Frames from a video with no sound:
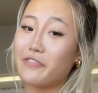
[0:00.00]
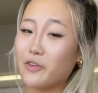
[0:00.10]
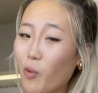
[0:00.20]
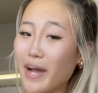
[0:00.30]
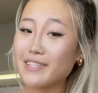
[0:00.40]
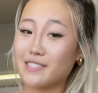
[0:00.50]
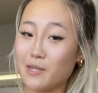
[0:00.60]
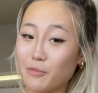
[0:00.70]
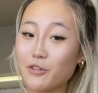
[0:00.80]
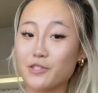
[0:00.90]
quite
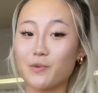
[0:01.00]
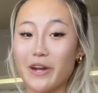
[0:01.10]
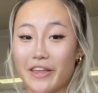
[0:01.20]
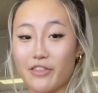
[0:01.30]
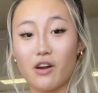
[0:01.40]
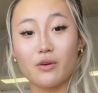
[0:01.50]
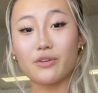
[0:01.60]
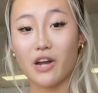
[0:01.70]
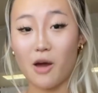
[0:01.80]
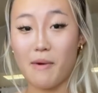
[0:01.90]
similar to what I thought it would
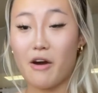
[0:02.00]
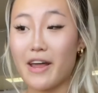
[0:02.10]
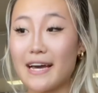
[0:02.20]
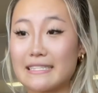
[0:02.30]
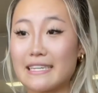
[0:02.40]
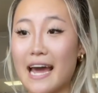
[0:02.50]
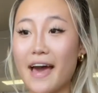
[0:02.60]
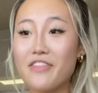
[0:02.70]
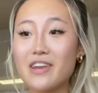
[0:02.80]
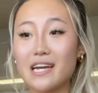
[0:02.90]
come out as. It
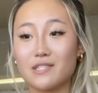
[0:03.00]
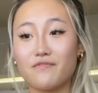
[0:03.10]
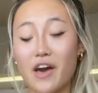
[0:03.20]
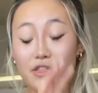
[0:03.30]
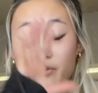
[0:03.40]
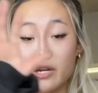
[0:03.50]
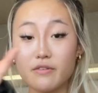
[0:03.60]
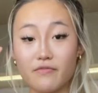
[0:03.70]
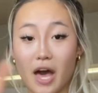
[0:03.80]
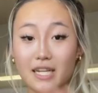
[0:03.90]
had the nice feathering
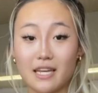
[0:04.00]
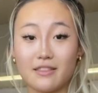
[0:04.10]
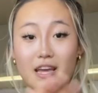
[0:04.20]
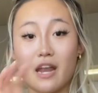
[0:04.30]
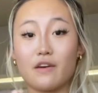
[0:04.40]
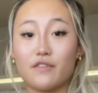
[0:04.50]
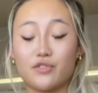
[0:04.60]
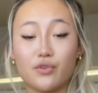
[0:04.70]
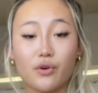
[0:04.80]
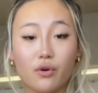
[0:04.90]
effect at the end of the
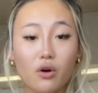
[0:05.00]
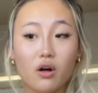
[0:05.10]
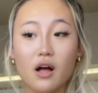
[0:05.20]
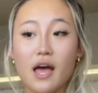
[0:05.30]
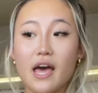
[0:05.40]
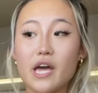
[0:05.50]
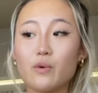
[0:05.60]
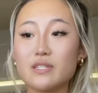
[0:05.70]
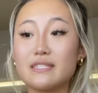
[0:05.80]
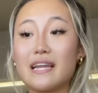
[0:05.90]
circle. It
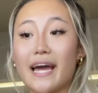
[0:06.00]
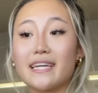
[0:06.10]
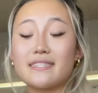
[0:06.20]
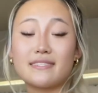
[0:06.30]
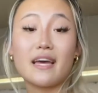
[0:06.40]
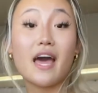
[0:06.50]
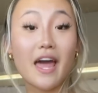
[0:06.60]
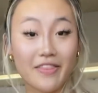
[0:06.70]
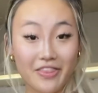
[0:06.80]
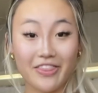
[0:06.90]
was nice
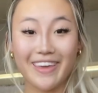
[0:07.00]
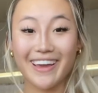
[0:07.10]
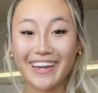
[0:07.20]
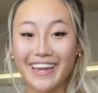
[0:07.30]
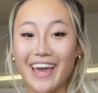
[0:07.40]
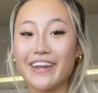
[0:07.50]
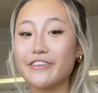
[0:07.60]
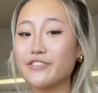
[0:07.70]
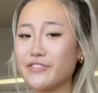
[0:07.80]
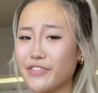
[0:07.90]
and thick, and it
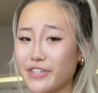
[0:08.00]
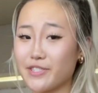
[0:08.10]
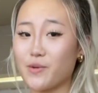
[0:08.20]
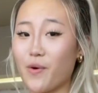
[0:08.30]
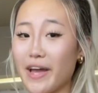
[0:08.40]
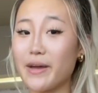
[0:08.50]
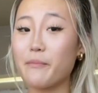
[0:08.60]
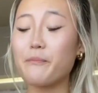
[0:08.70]
just looked quite